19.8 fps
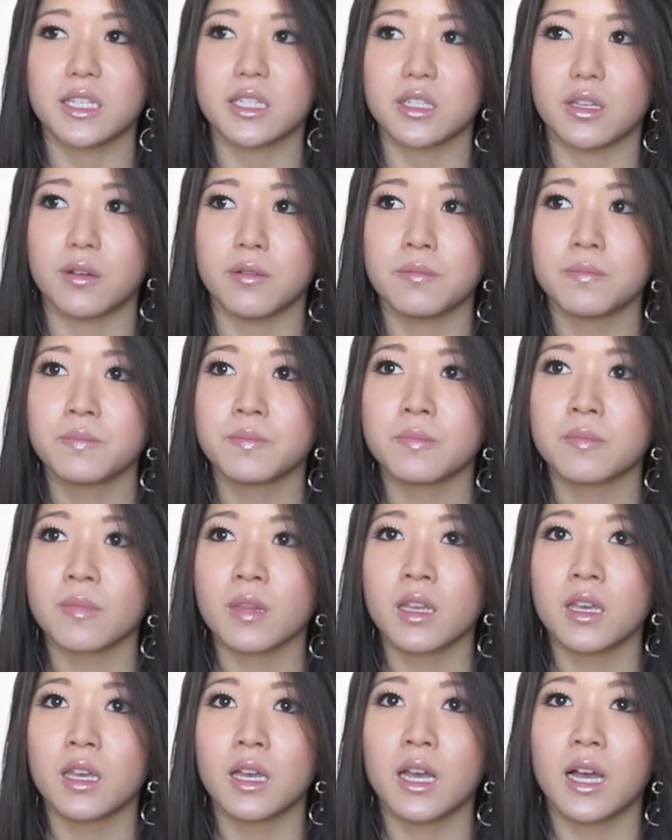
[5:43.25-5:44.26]
So
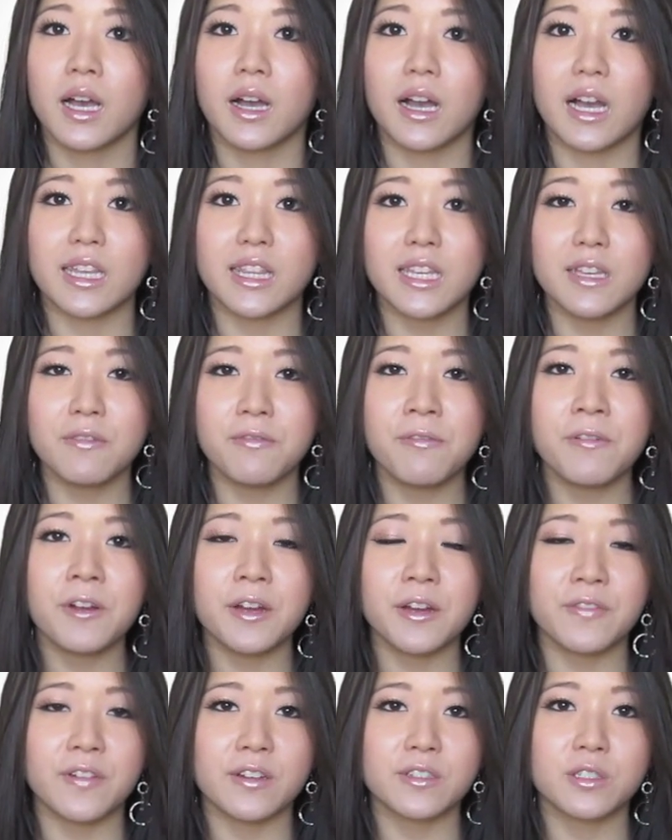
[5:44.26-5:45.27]
I think for
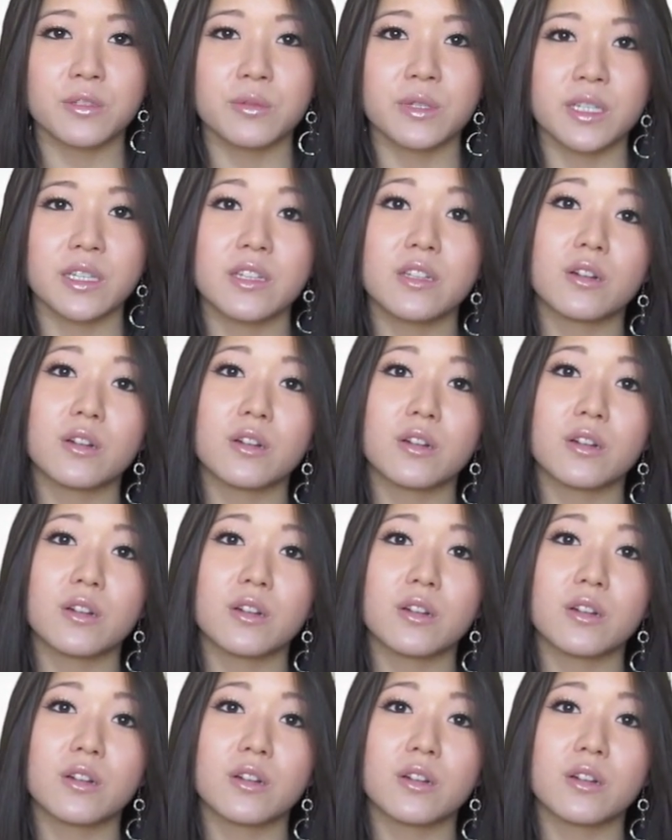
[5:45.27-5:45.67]
if I was doing,